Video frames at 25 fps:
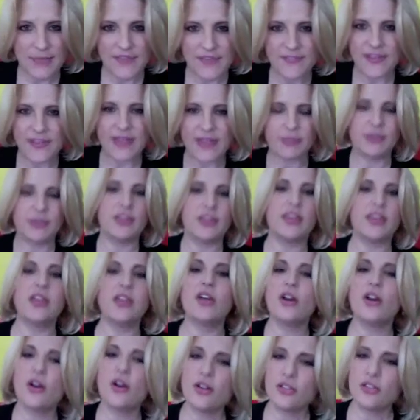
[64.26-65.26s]
family.
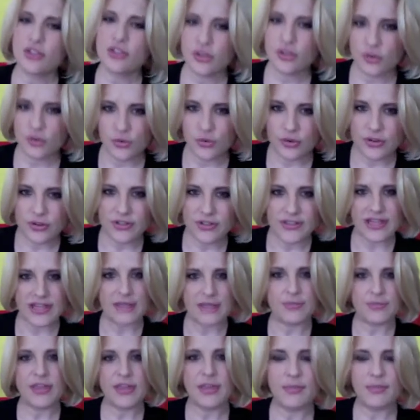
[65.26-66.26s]
On the court, they
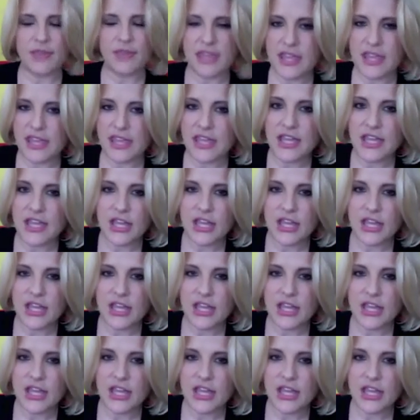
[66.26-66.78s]
may be